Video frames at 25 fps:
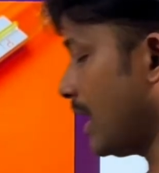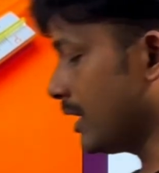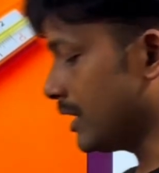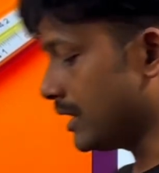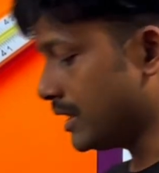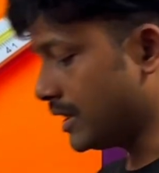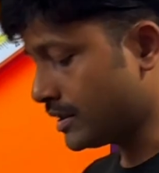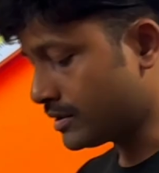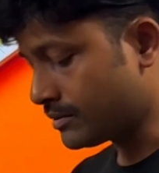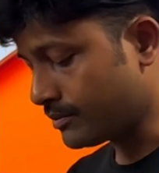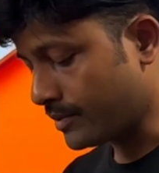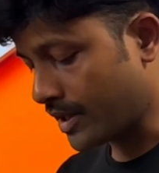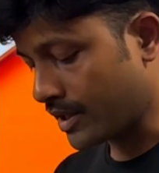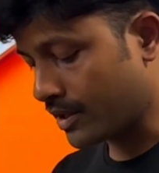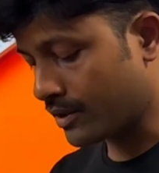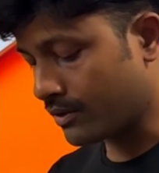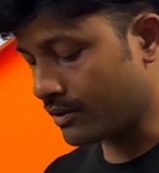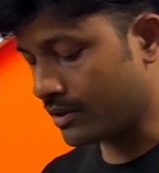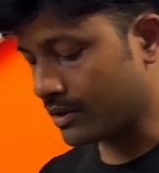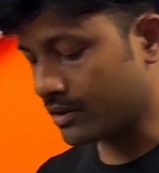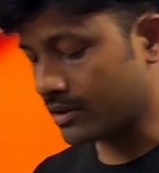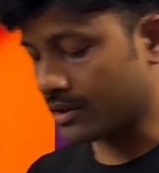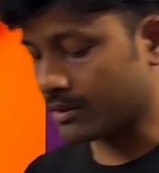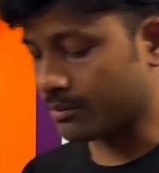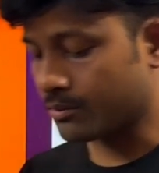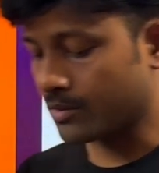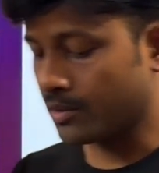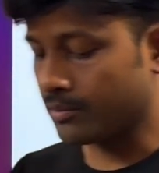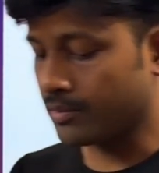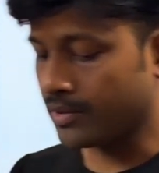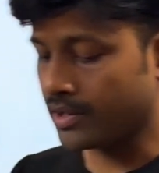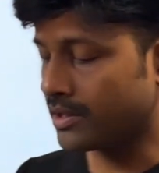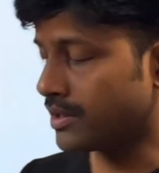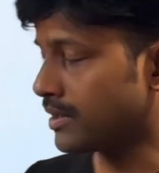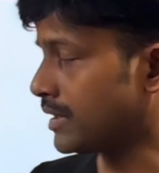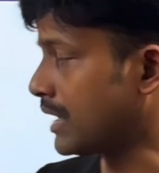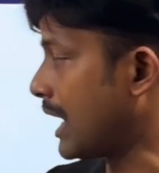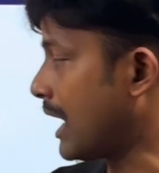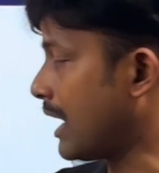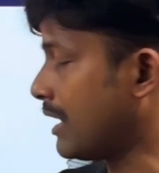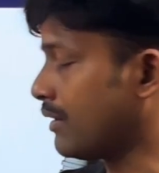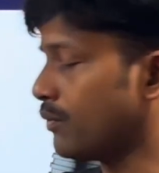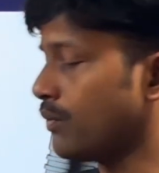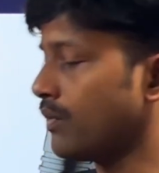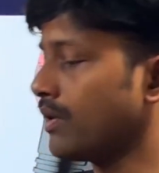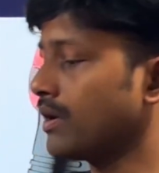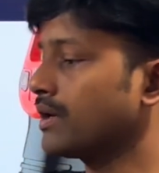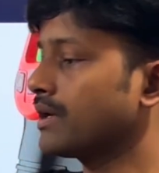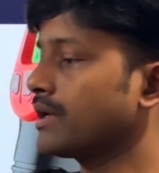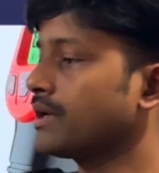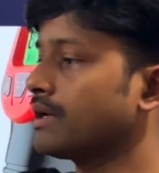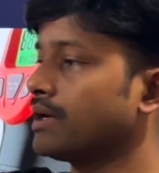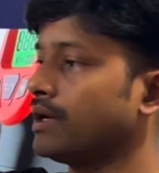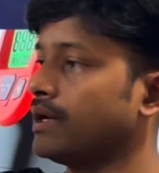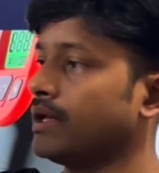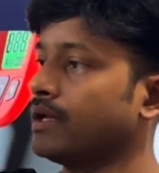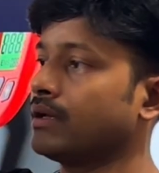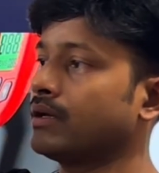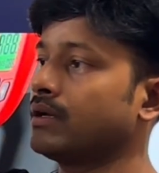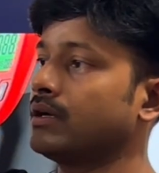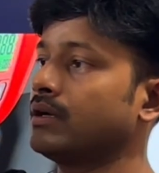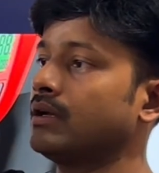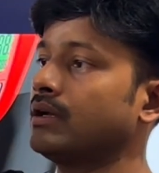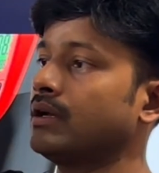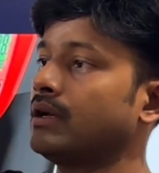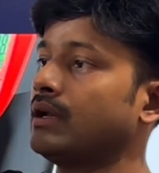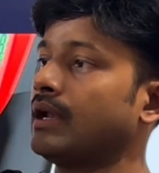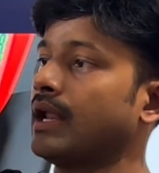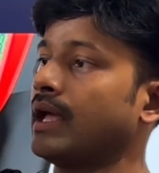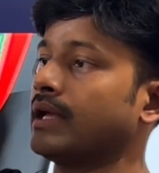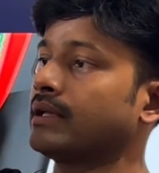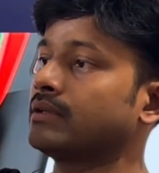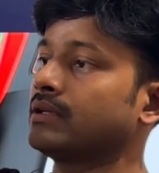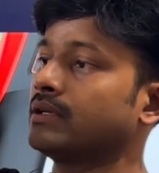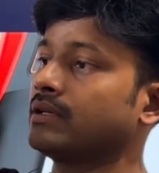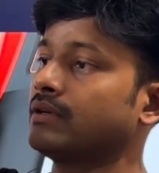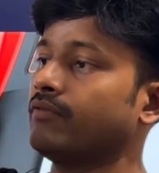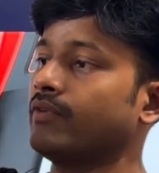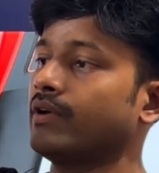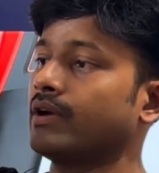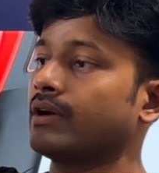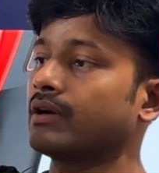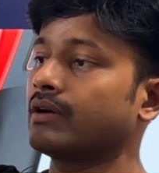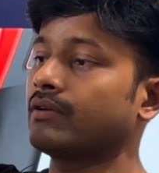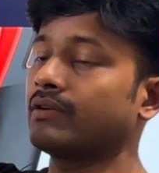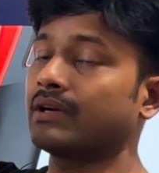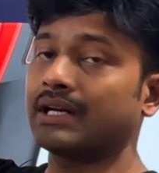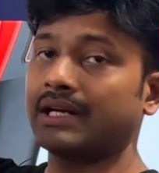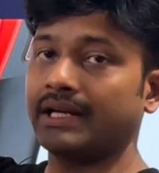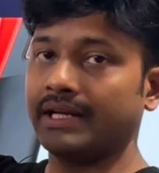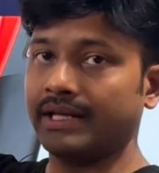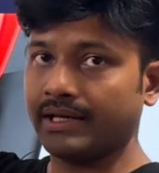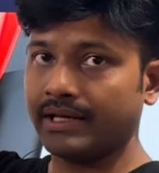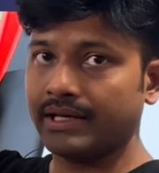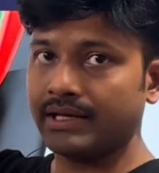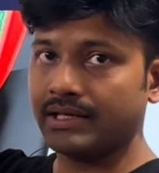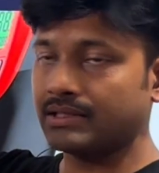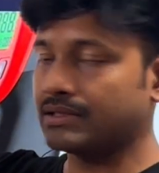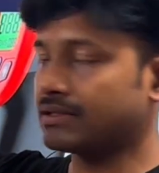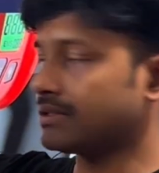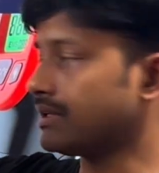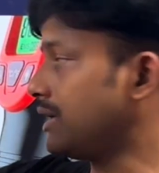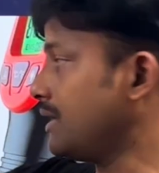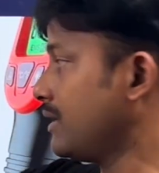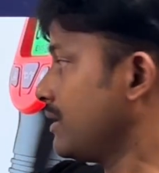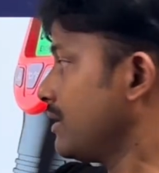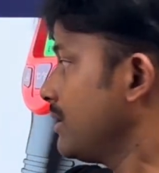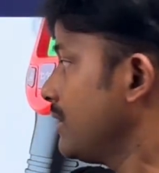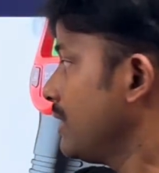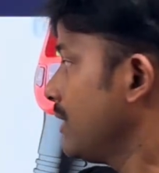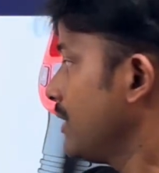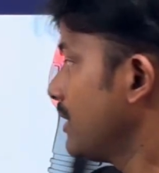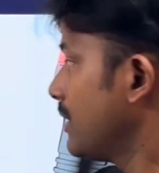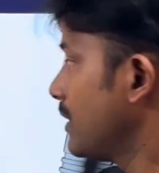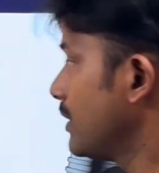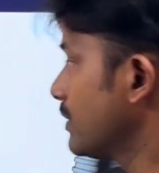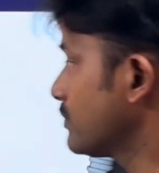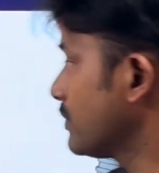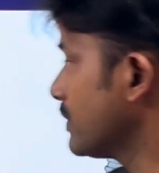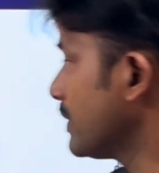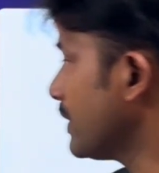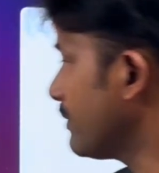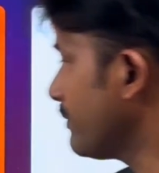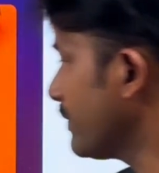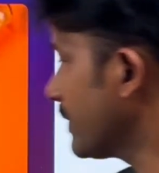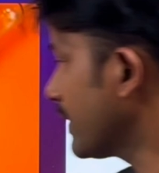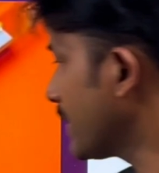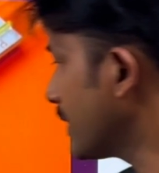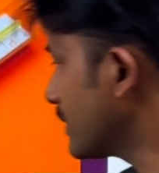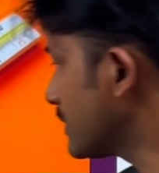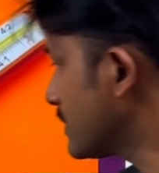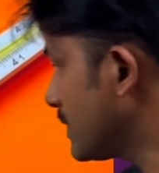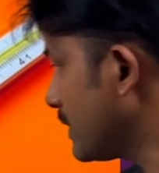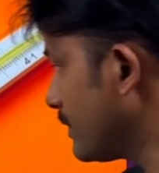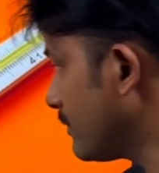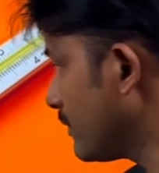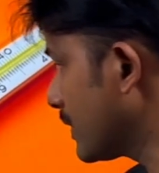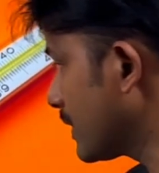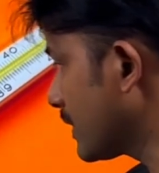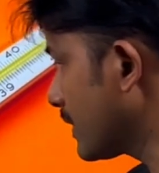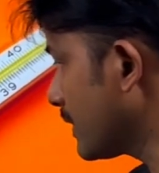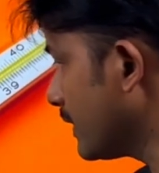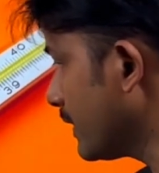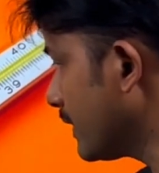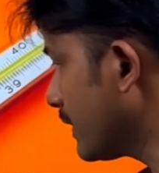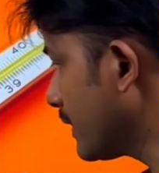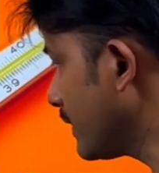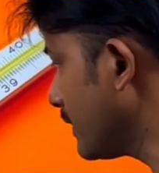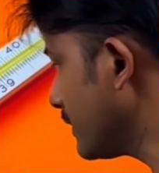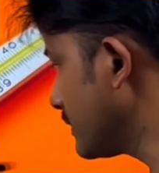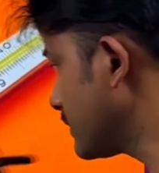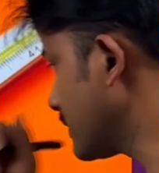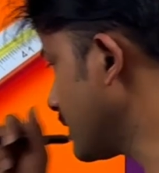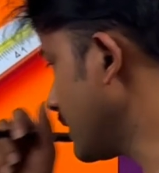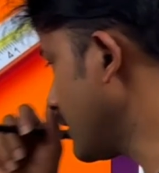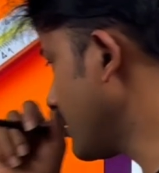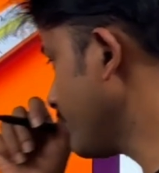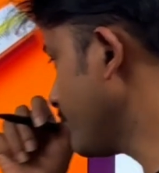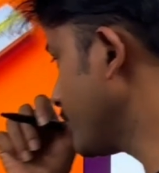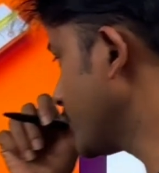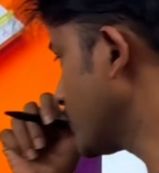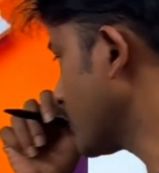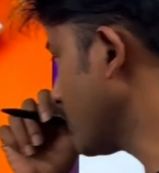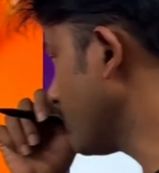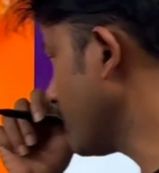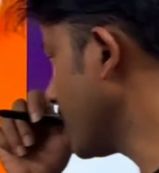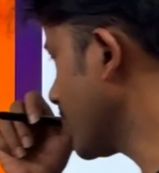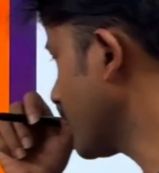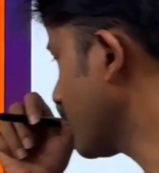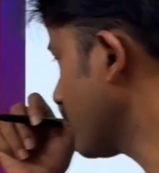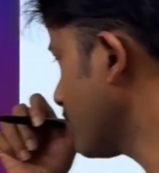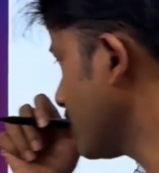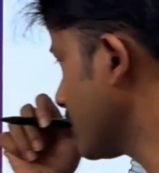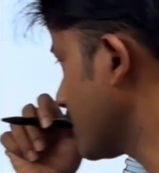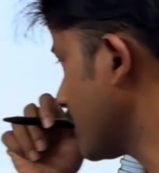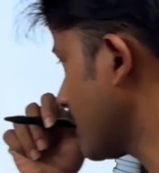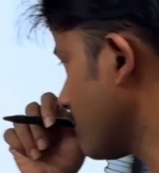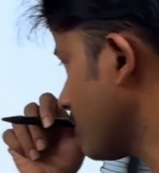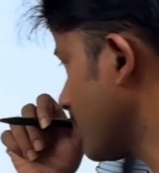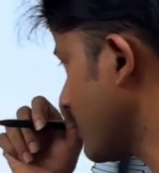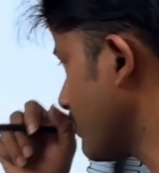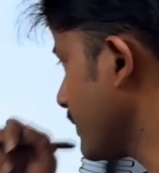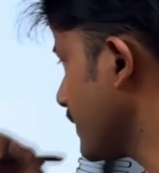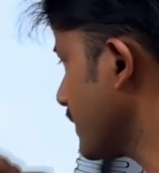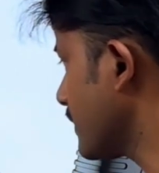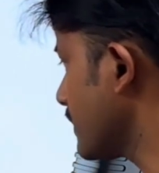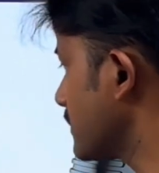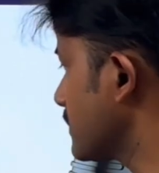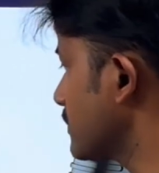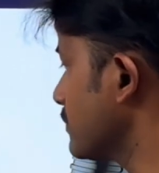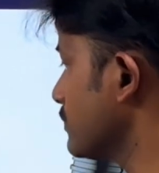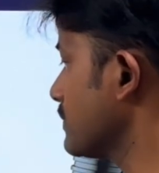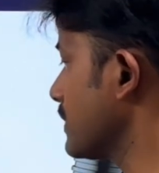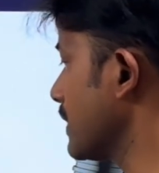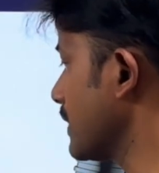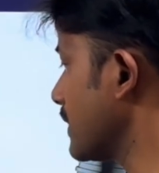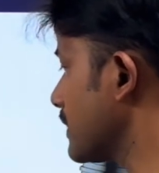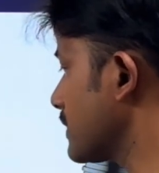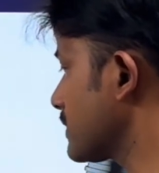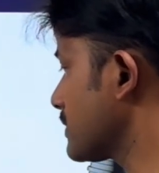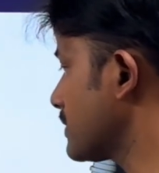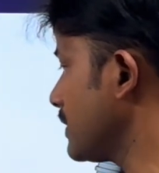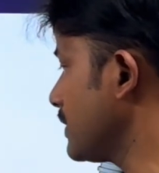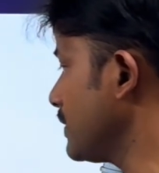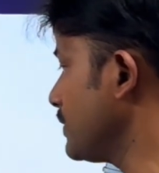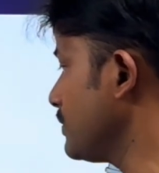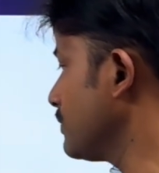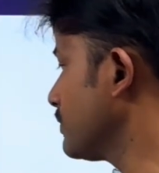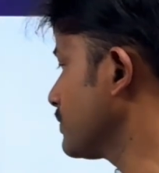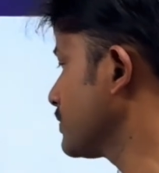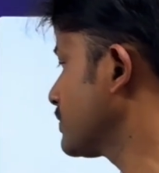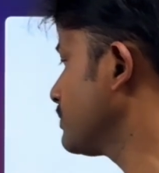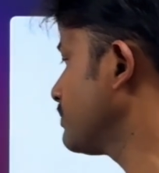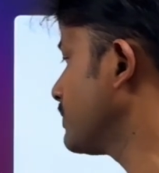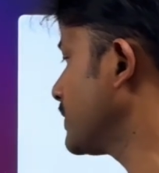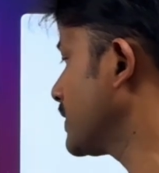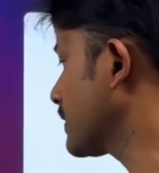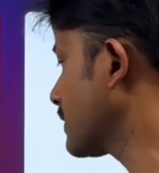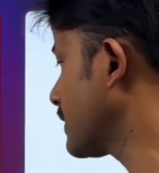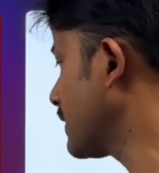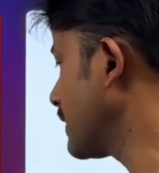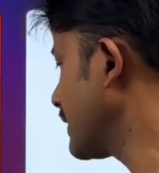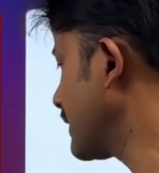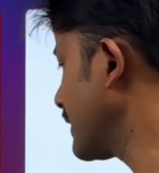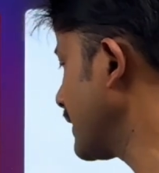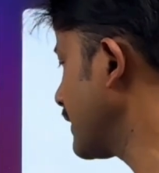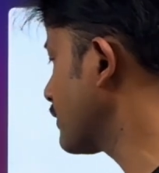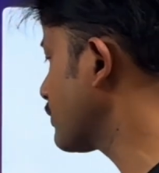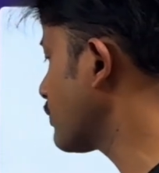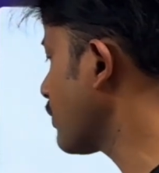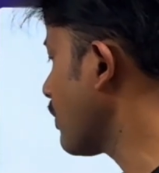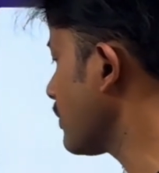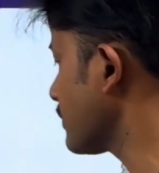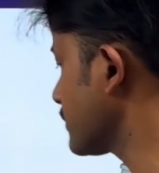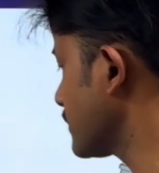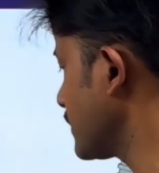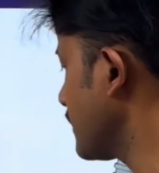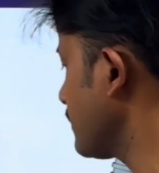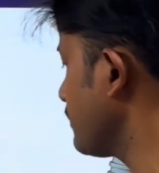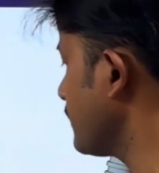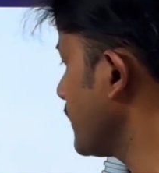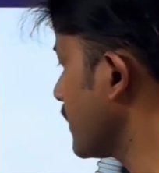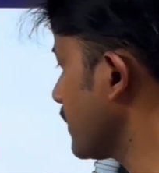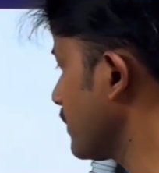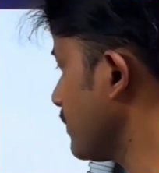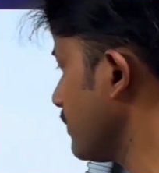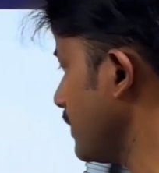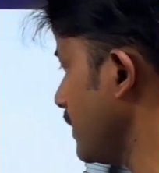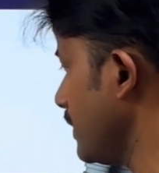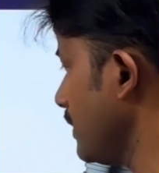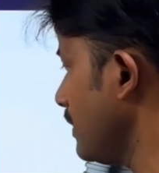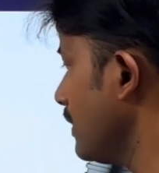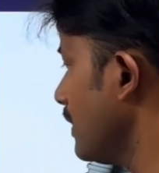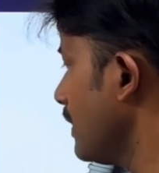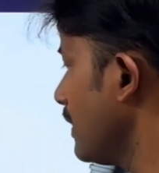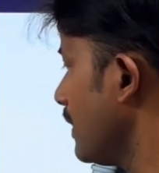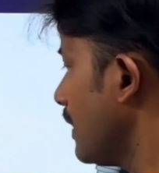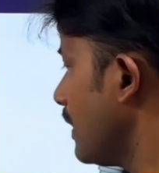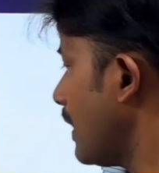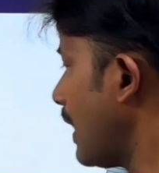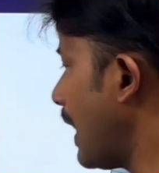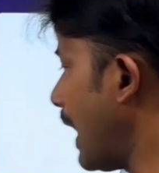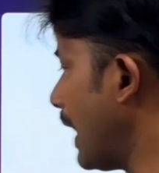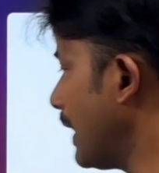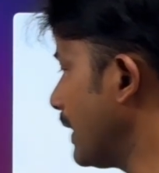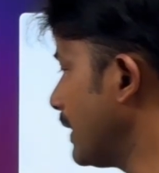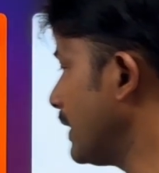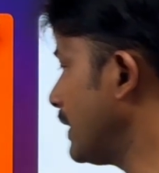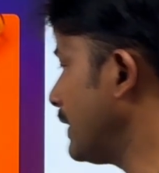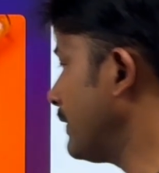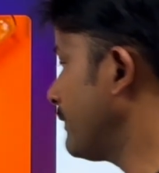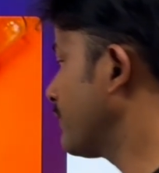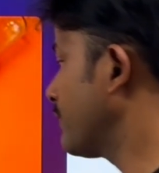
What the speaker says: and this mercury thermometer have one clink, like that. When clink is there, so here we can see one clink is there. So mercury thermometer, so traditionally used but contain toxic mercury and